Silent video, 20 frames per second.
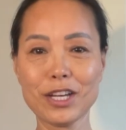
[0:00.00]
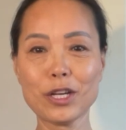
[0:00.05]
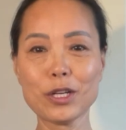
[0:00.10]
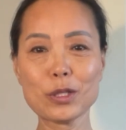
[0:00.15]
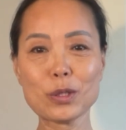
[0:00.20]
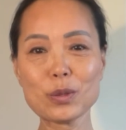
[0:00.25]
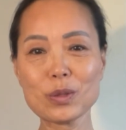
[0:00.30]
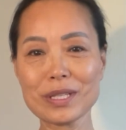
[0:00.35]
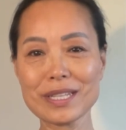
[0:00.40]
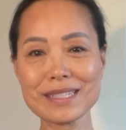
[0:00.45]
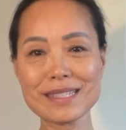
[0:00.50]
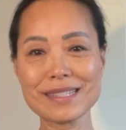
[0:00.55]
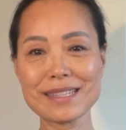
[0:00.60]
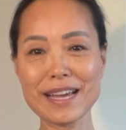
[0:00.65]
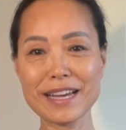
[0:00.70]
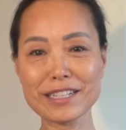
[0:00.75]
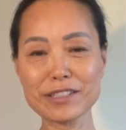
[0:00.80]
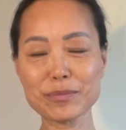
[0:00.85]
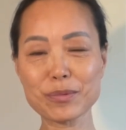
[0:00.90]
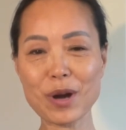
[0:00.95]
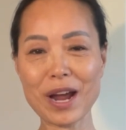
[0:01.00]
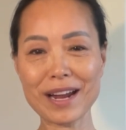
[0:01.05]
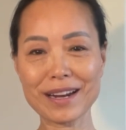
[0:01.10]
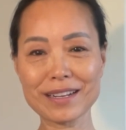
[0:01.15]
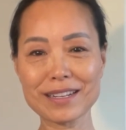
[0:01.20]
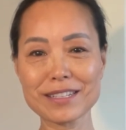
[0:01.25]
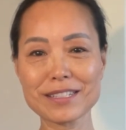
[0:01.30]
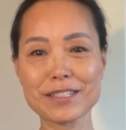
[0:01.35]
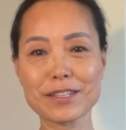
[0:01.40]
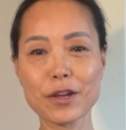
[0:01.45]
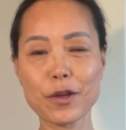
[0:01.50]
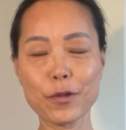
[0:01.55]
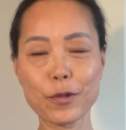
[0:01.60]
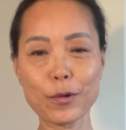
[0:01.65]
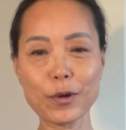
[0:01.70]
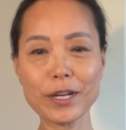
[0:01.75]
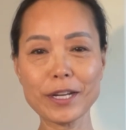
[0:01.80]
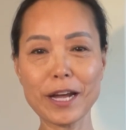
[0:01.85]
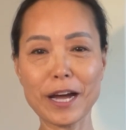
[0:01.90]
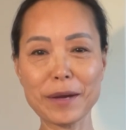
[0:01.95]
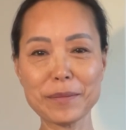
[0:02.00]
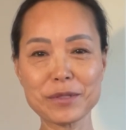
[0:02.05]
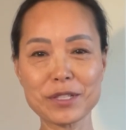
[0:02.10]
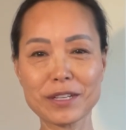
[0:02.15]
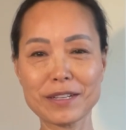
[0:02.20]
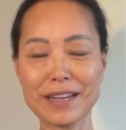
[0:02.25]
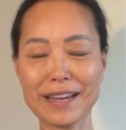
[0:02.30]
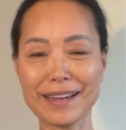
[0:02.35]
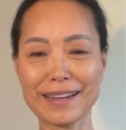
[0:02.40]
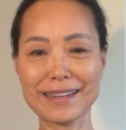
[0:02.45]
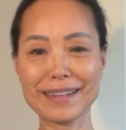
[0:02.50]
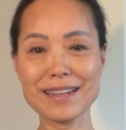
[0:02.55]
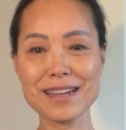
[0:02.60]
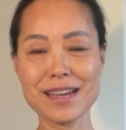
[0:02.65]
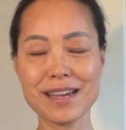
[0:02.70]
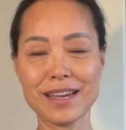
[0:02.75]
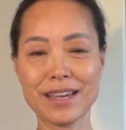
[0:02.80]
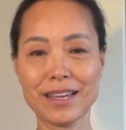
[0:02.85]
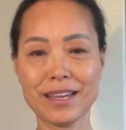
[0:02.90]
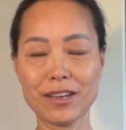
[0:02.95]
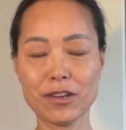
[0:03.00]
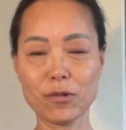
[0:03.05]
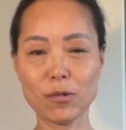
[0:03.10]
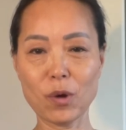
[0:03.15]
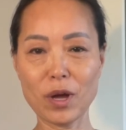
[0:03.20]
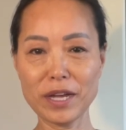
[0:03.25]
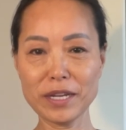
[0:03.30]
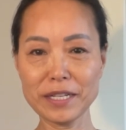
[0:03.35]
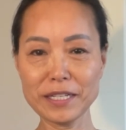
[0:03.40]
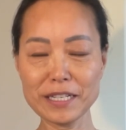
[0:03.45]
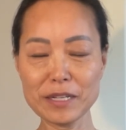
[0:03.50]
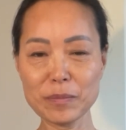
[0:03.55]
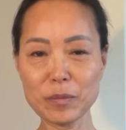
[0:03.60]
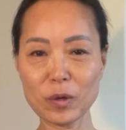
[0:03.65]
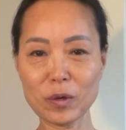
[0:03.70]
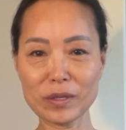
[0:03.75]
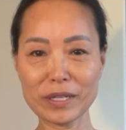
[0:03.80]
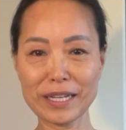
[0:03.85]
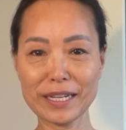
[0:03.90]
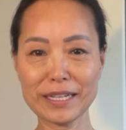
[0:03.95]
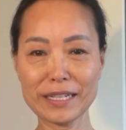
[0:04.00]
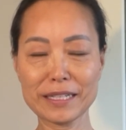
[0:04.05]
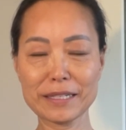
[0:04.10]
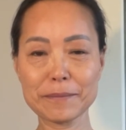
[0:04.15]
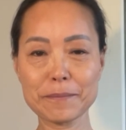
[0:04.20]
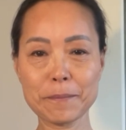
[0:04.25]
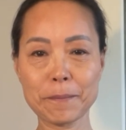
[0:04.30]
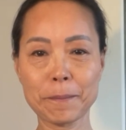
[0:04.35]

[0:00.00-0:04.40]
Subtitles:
Do this set of practice 3 times a day, 1 in the morning,